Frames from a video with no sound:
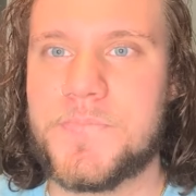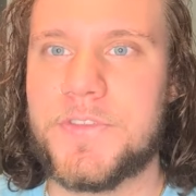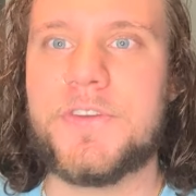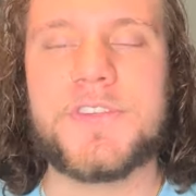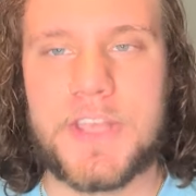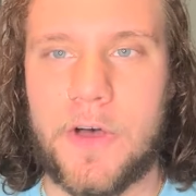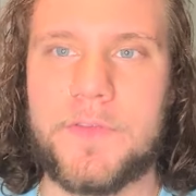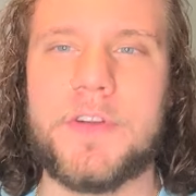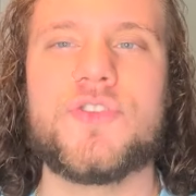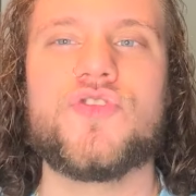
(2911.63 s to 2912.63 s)

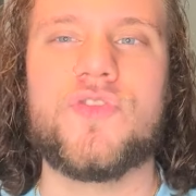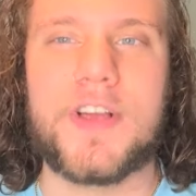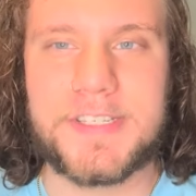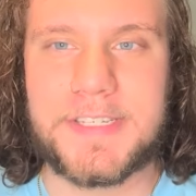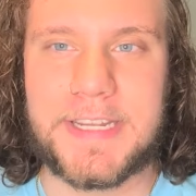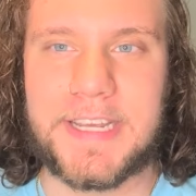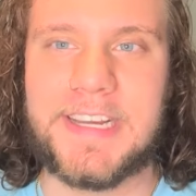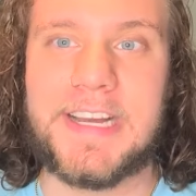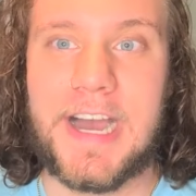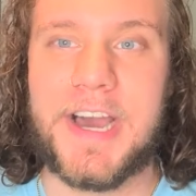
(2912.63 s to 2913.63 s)
yourself, you're trusting
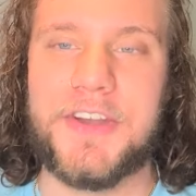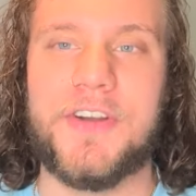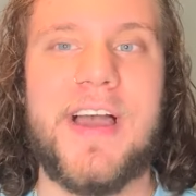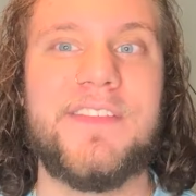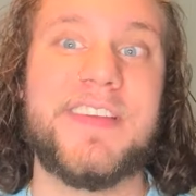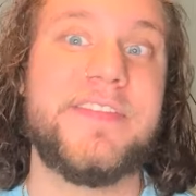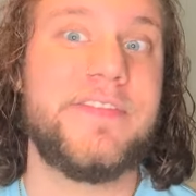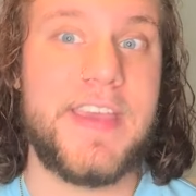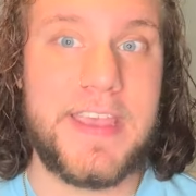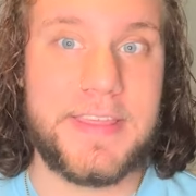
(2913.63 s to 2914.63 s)
God, you're having
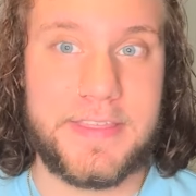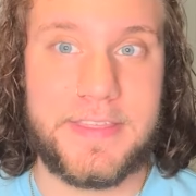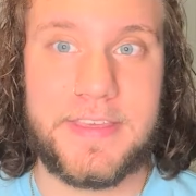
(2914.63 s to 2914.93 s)
faith